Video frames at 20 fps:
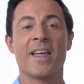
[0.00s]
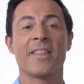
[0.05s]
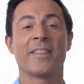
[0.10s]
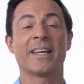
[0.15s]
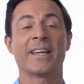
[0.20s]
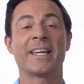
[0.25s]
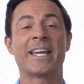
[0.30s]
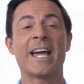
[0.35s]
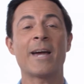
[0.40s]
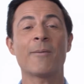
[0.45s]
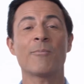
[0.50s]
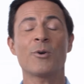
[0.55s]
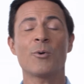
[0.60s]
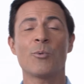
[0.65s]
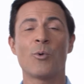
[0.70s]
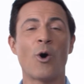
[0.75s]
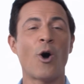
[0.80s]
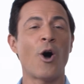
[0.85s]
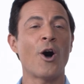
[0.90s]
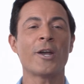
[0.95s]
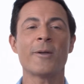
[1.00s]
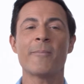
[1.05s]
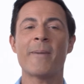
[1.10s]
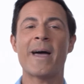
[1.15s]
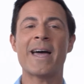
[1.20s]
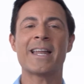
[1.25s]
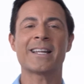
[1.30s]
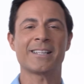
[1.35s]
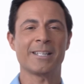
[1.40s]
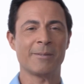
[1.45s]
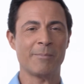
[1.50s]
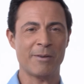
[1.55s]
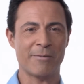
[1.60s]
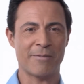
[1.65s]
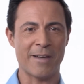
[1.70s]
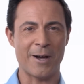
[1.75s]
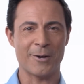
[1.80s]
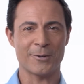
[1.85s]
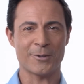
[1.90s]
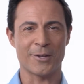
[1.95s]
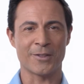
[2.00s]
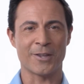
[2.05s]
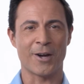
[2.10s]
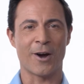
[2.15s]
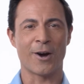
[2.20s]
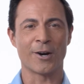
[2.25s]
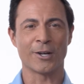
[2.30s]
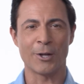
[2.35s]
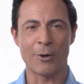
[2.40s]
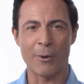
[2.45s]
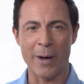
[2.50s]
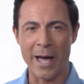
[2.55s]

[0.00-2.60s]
The camera will automatically be found on the Arlo